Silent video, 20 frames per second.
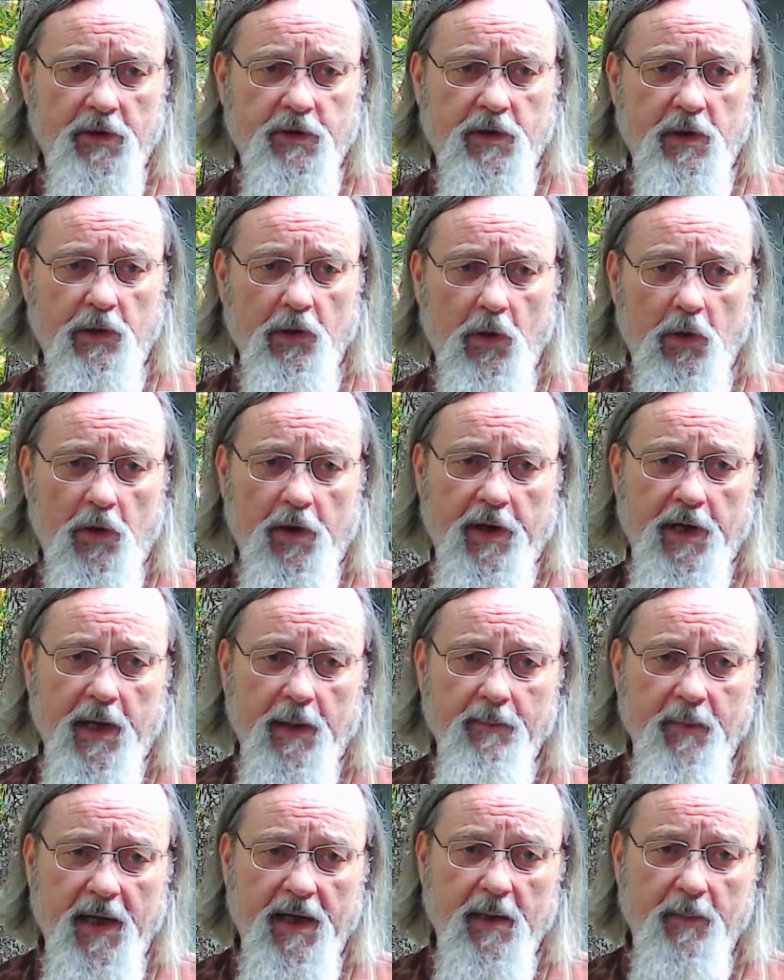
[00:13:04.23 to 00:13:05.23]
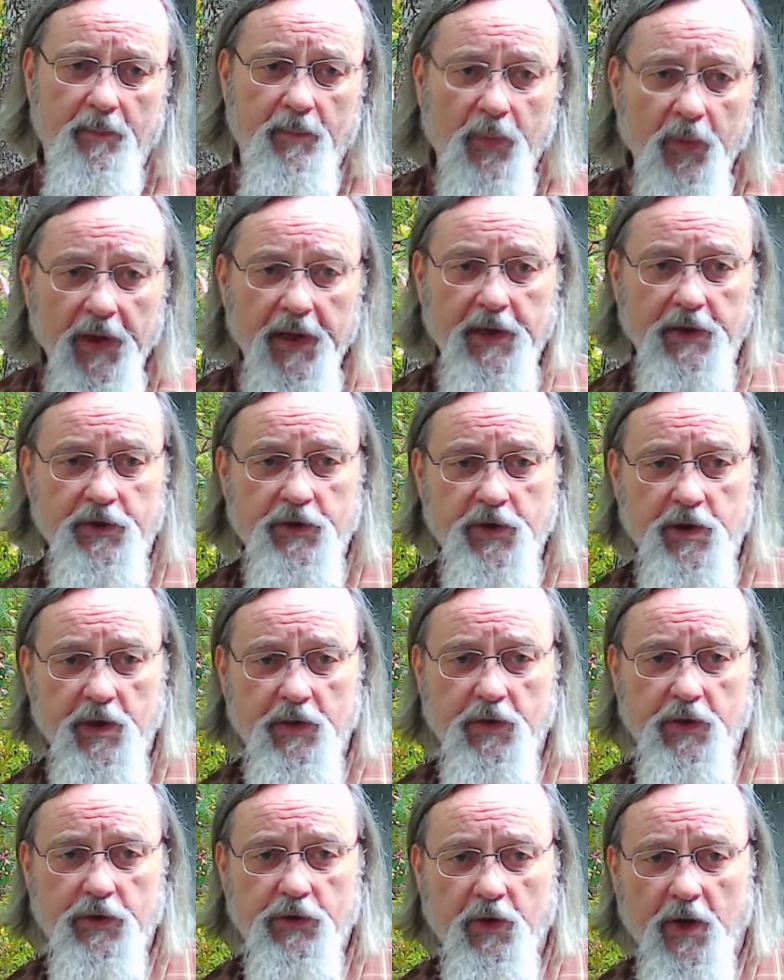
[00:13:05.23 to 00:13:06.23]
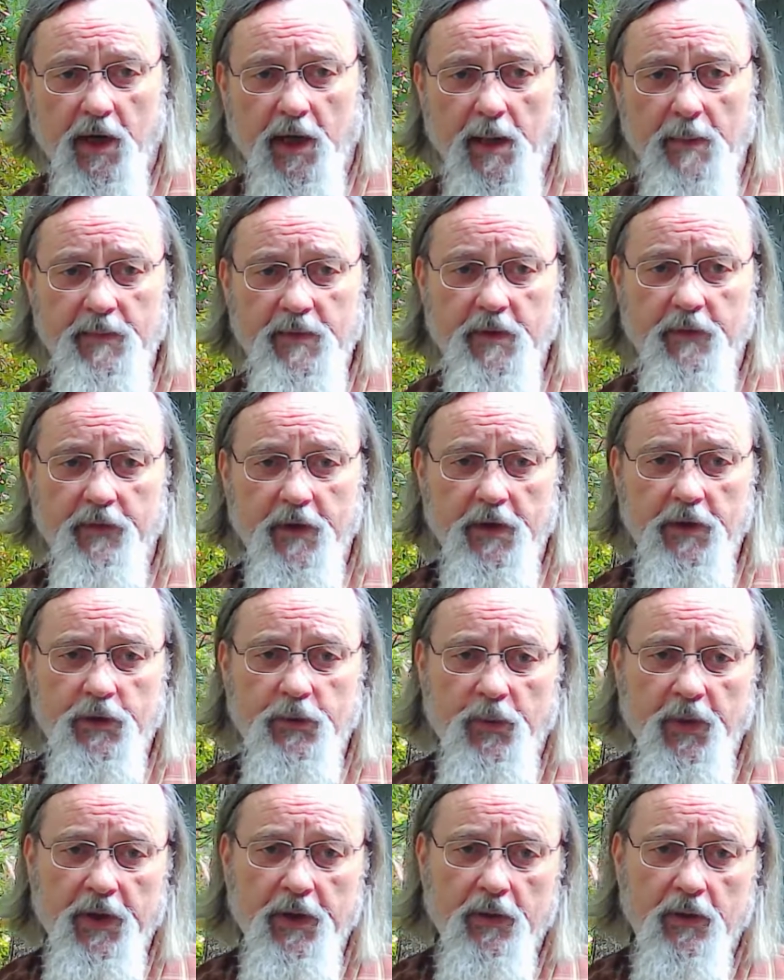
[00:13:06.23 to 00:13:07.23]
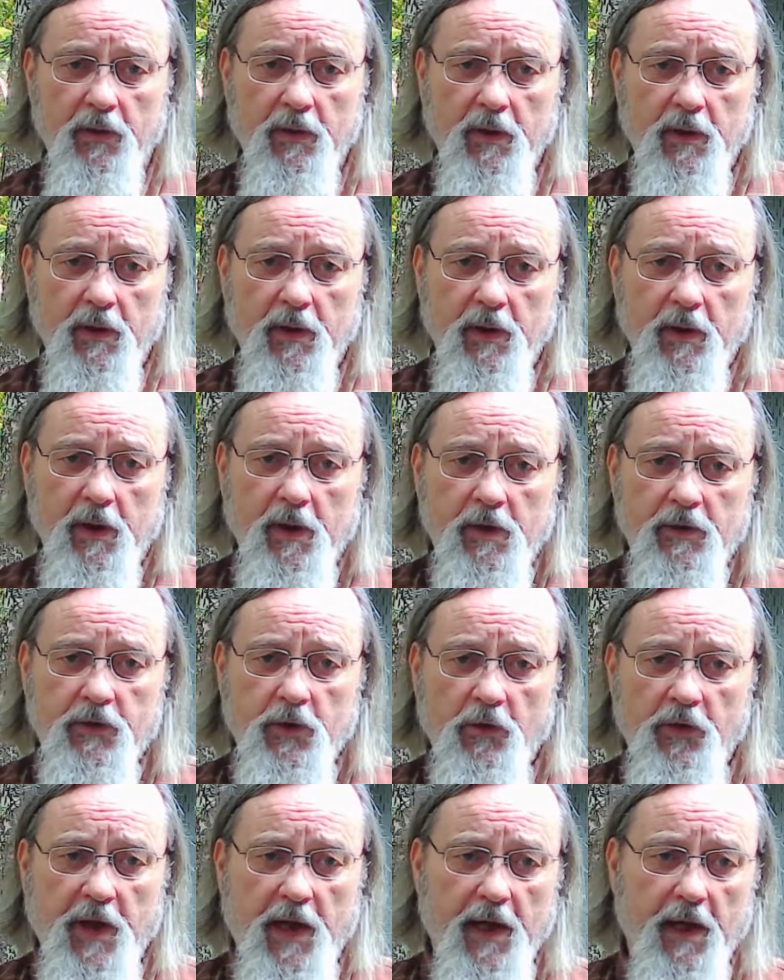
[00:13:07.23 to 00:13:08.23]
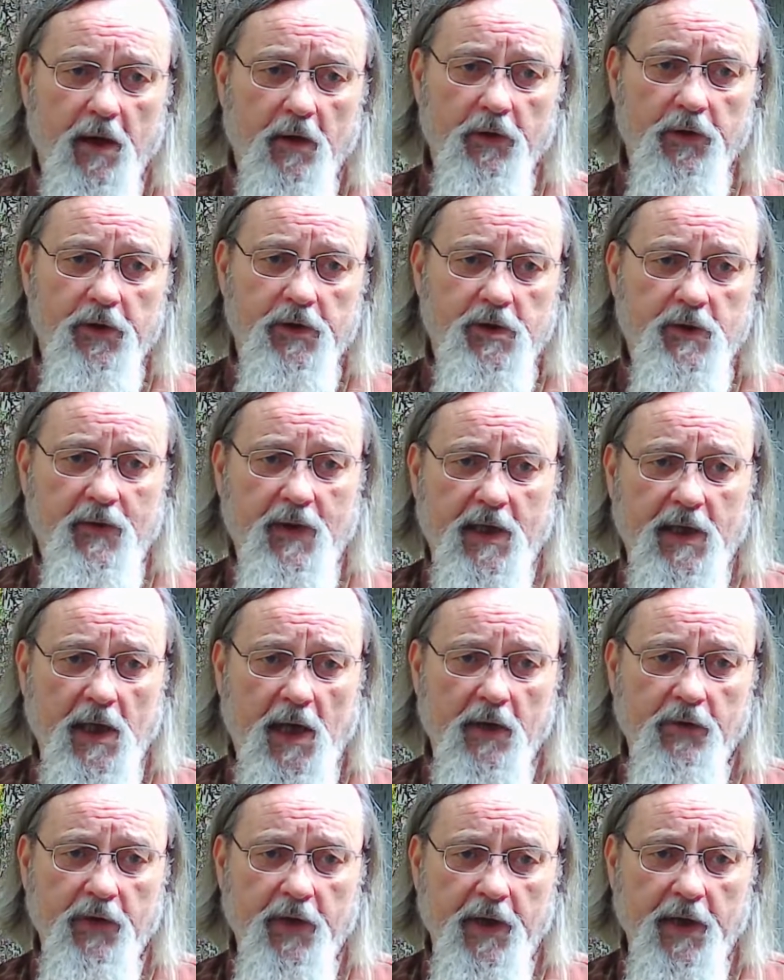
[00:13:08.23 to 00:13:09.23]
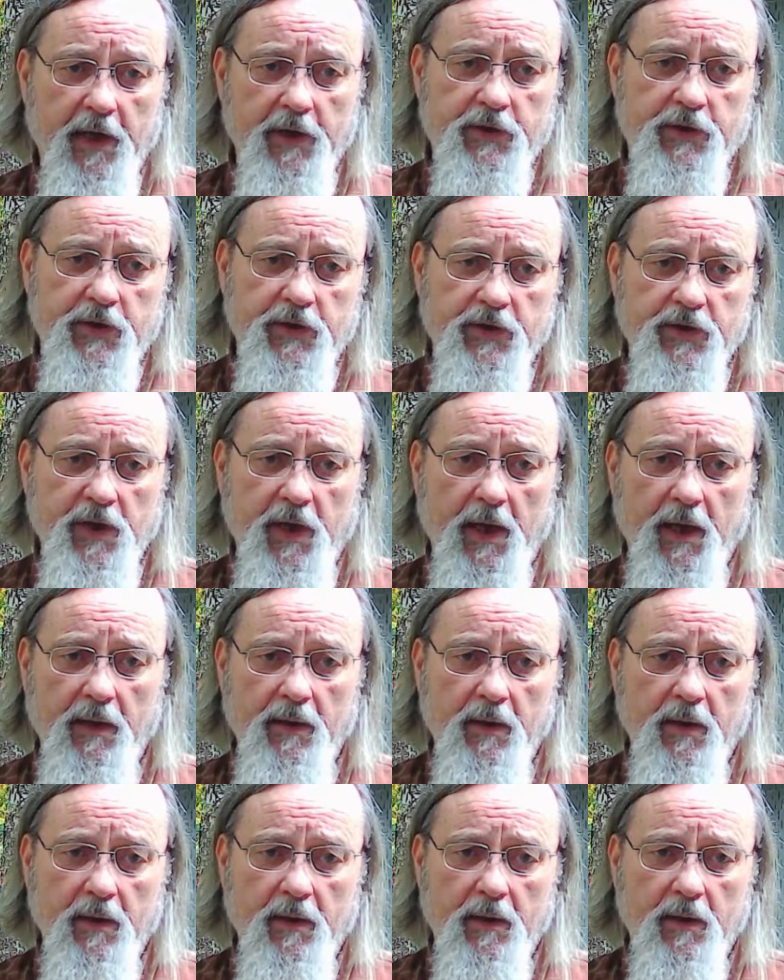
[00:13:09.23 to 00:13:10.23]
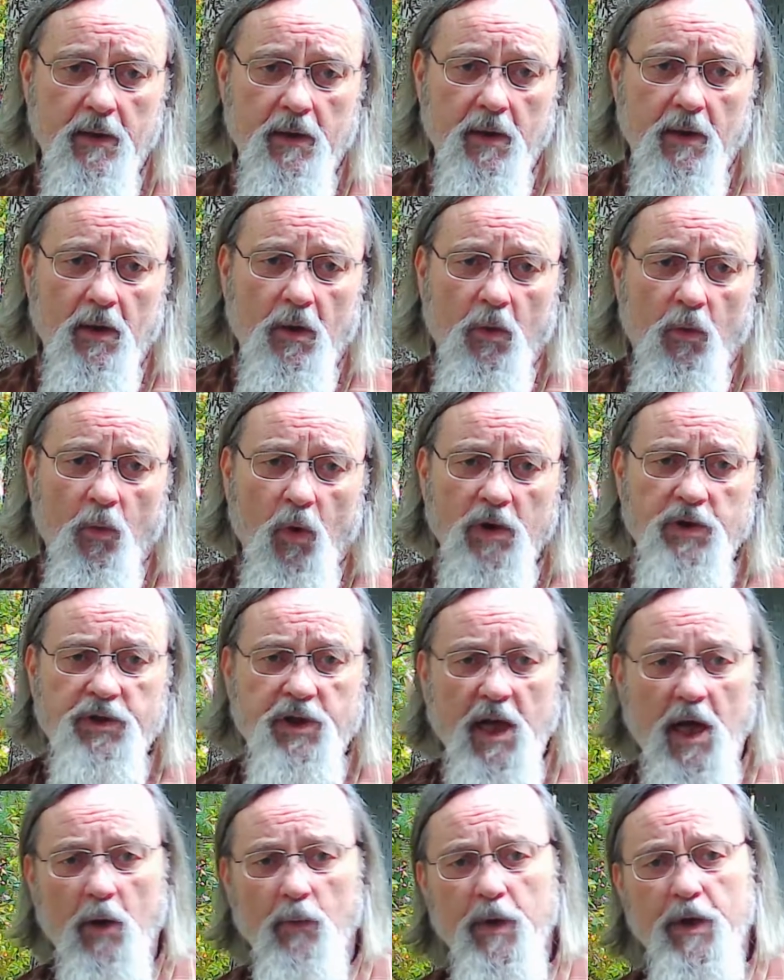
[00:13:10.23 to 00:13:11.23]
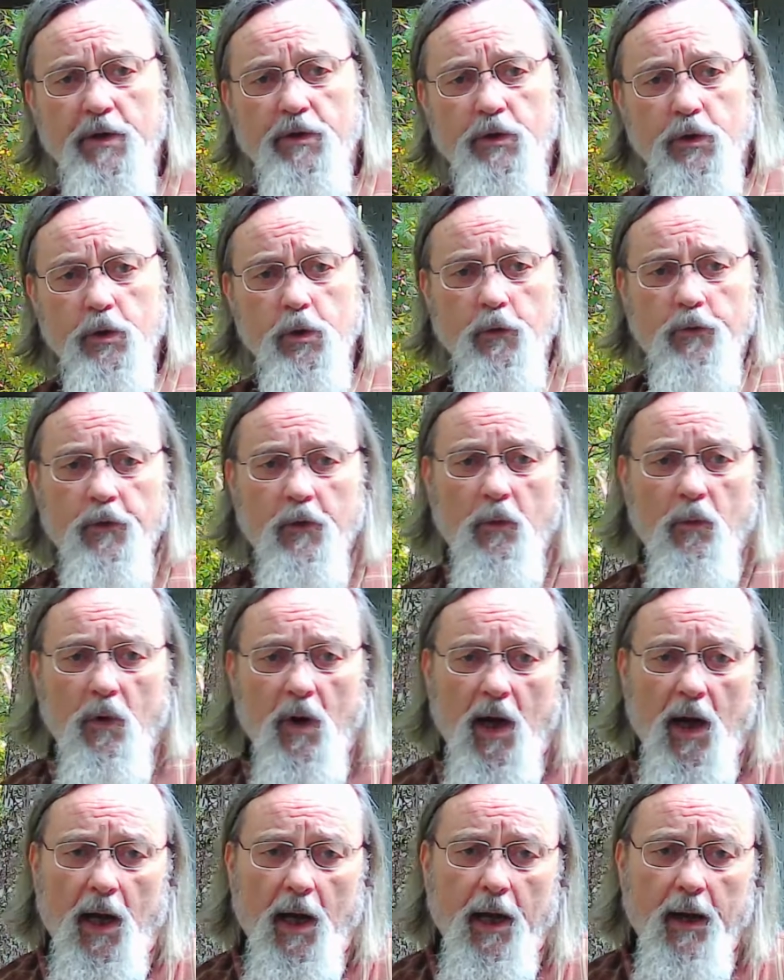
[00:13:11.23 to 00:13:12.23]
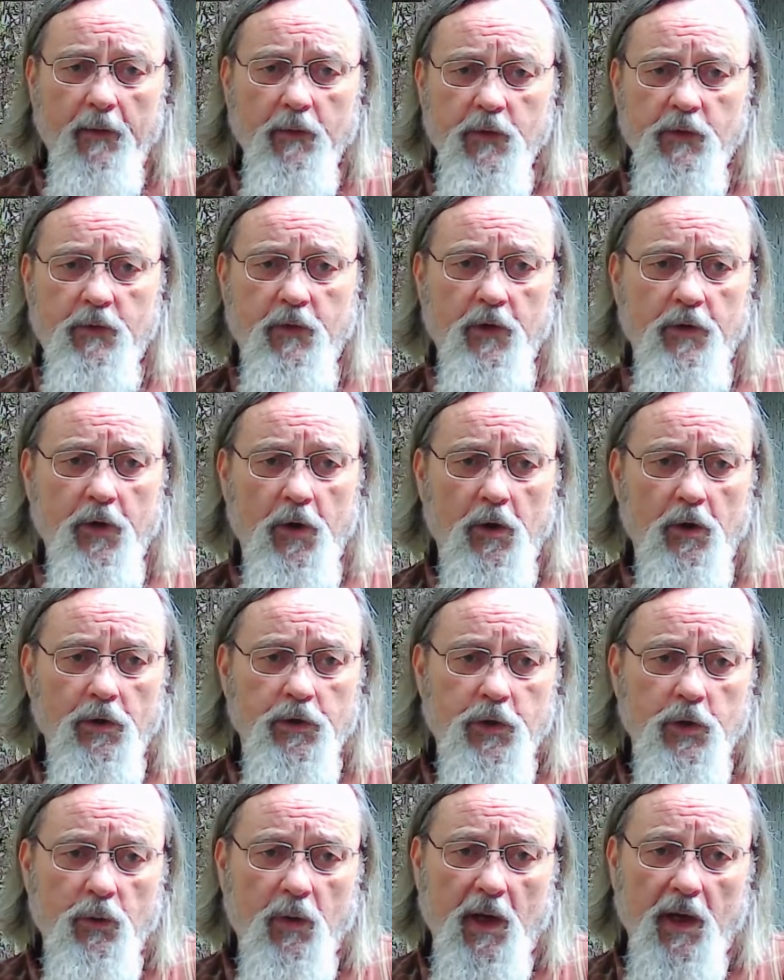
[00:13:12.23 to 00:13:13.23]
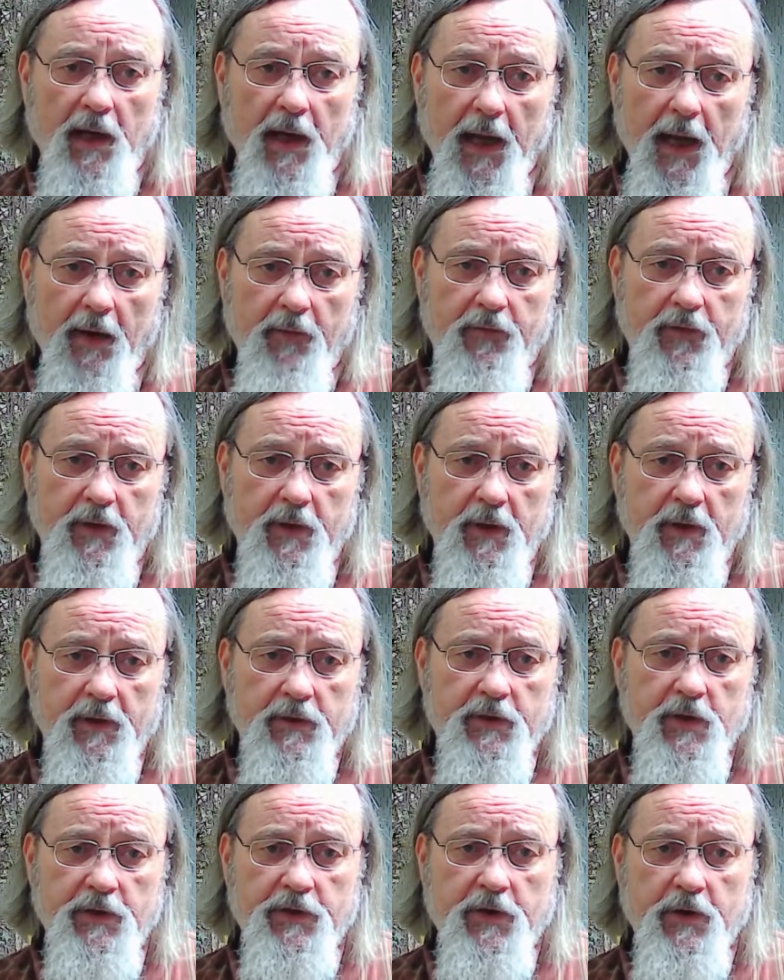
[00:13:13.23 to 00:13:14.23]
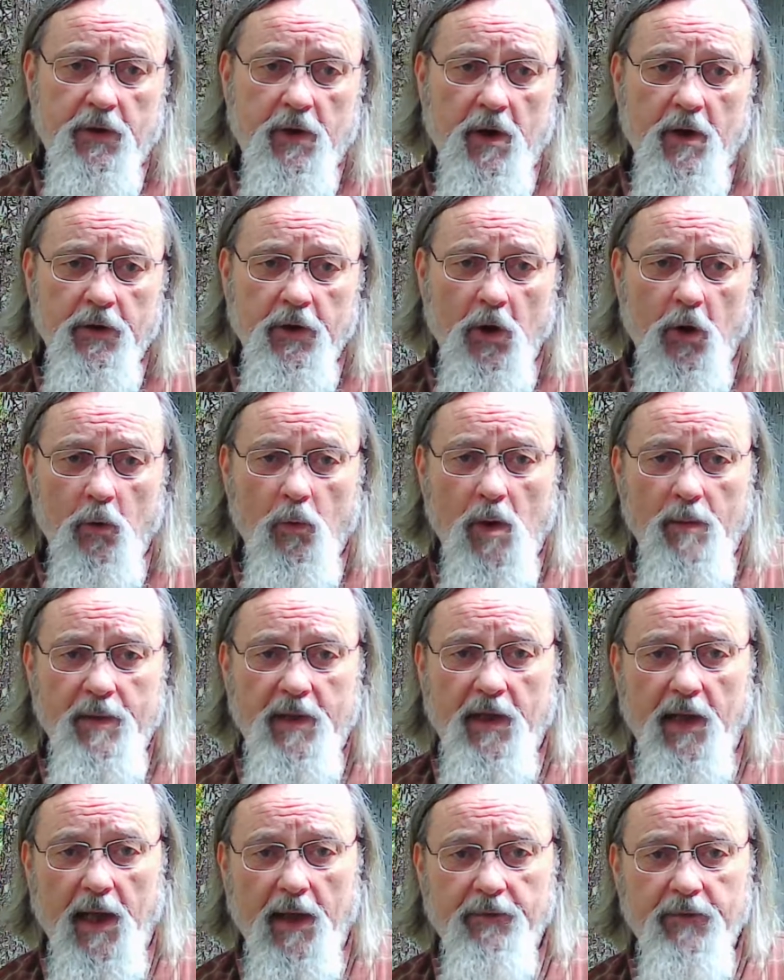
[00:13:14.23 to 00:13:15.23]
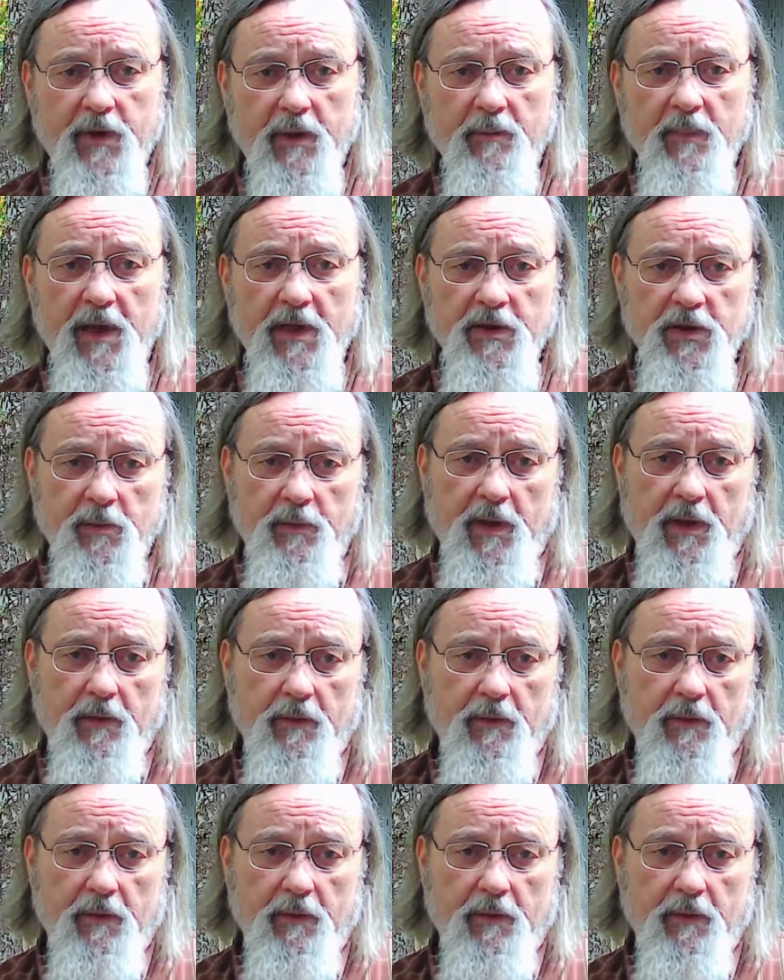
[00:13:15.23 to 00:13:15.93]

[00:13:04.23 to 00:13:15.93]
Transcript: the Lord had made a breach in the tribes of Israel. So the elders of the congregation said, "What shall we do for wives for those who are left, since there are no women left in Benjamin?"